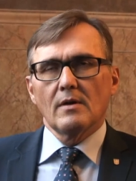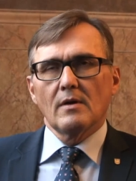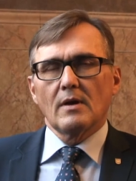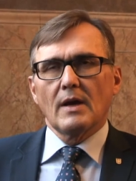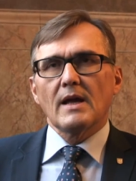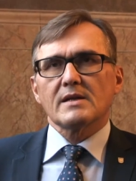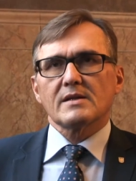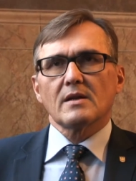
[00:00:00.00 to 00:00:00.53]

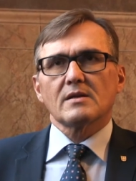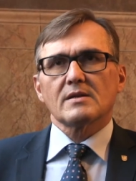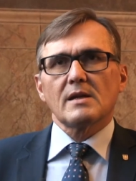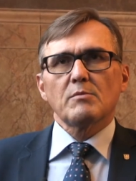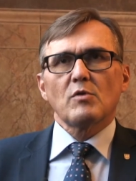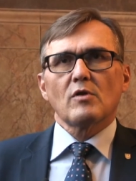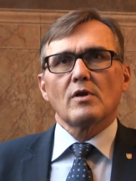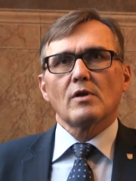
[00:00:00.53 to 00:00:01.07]
Last
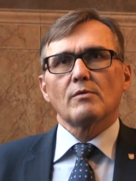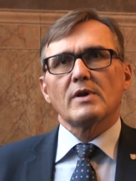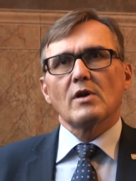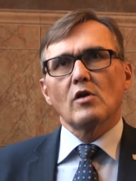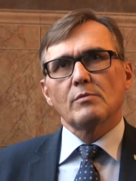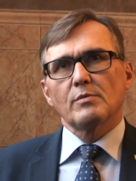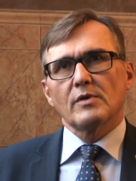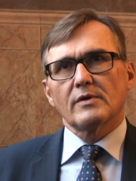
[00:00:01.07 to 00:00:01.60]
summer, we
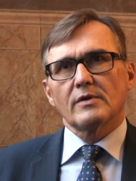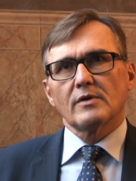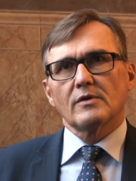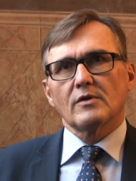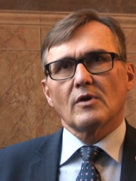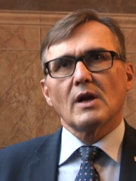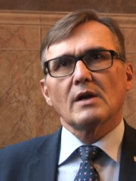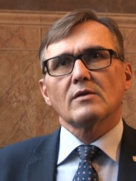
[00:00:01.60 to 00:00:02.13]
opened
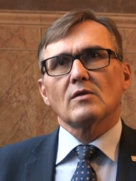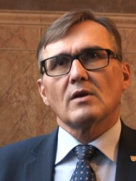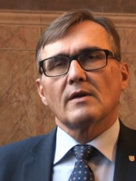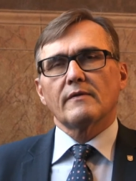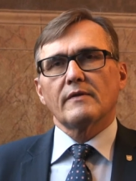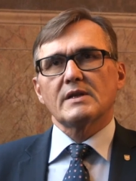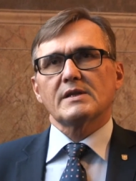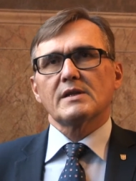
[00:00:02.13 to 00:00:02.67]
the Kantola
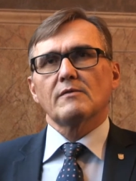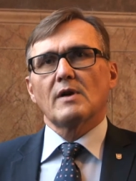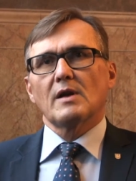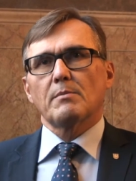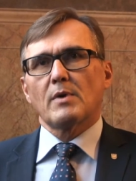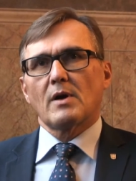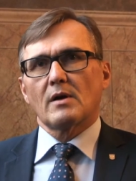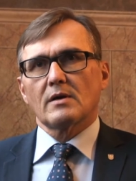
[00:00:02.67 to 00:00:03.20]
Festival
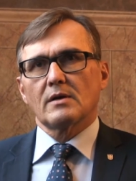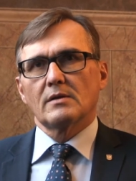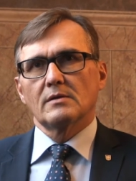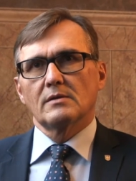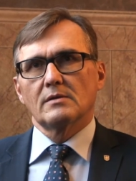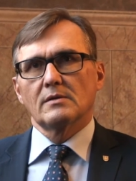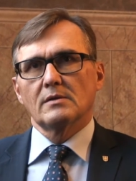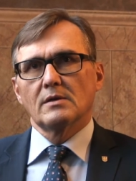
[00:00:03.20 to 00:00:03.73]
Park,
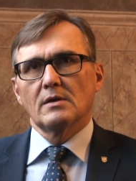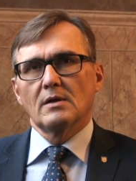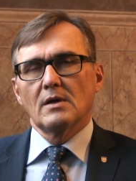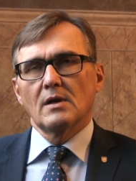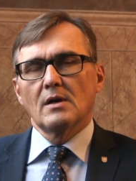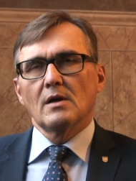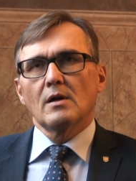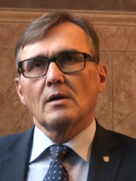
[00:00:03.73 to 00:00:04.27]

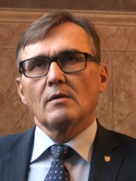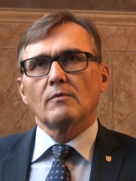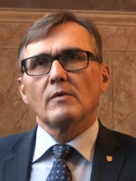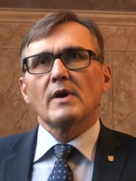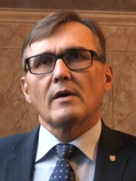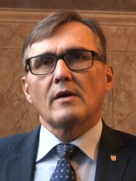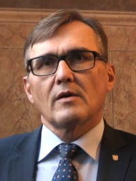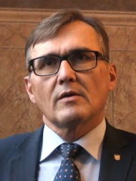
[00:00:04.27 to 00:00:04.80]

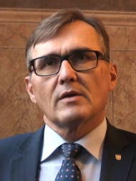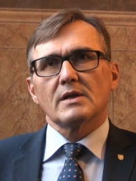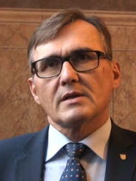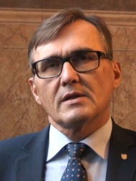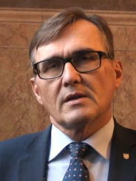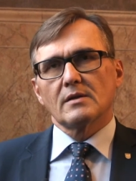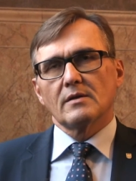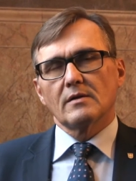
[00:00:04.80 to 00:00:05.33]
where
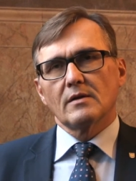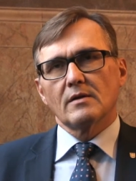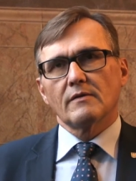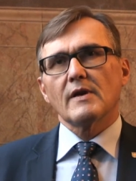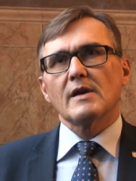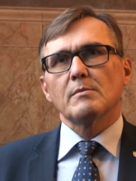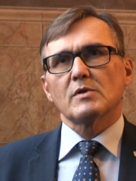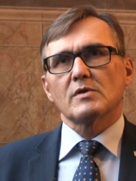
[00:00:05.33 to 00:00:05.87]
this
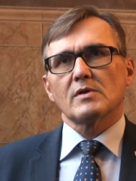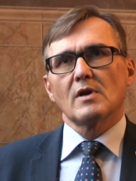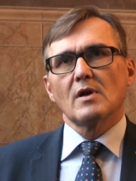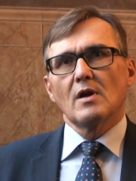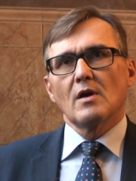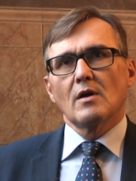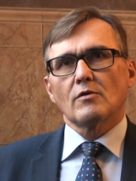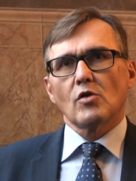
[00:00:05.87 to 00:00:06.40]
famous
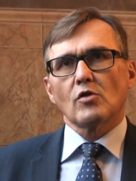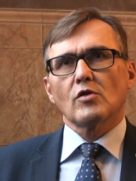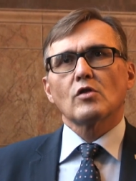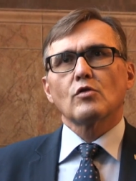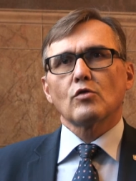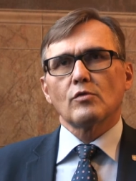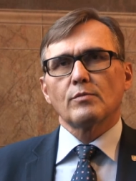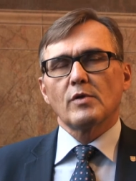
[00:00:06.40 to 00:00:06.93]
rock
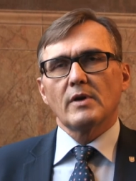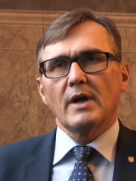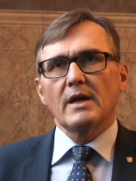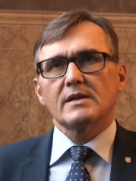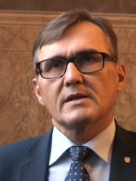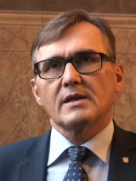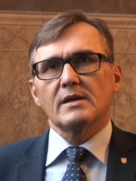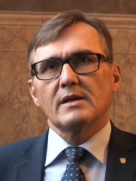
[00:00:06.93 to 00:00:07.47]
group
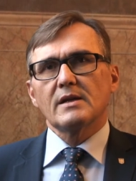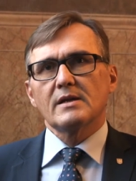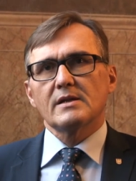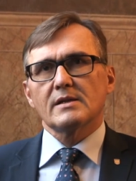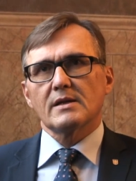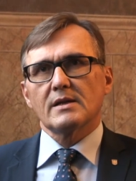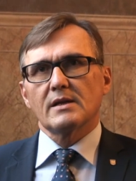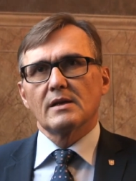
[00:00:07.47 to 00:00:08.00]

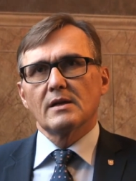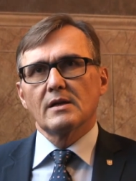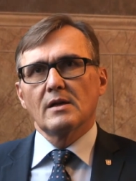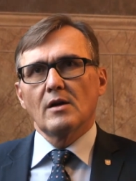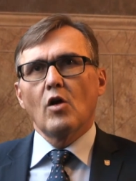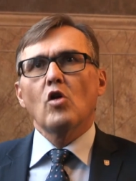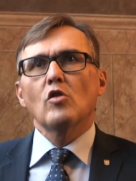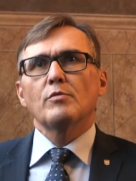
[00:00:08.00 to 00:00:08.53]
AC/DC
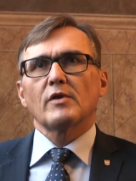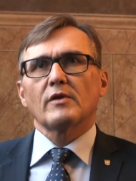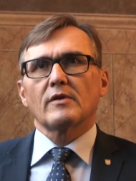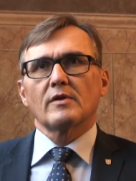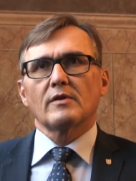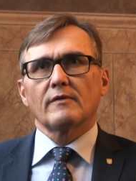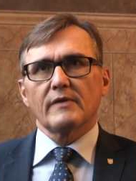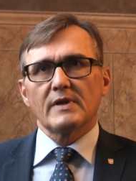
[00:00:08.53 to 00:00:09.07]
opened
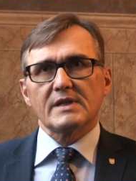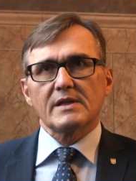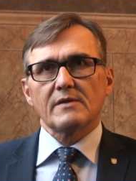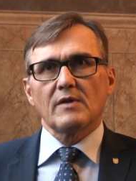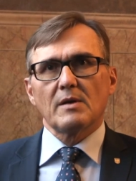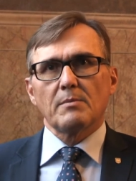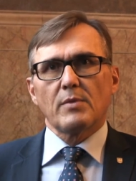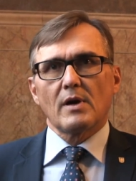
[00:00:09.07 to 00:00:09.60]
the
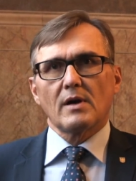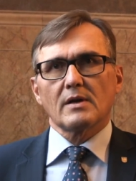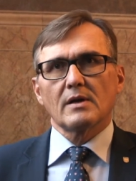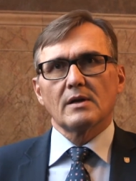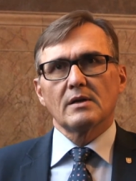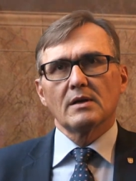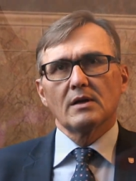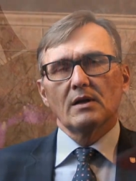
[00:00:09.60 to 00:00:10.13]
festival park,
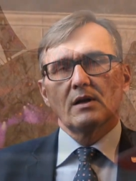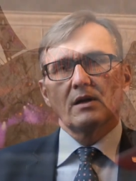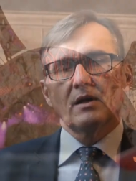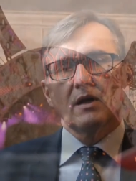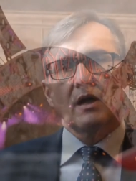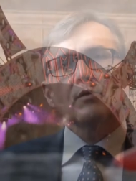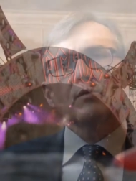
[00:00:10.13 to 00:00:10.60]
and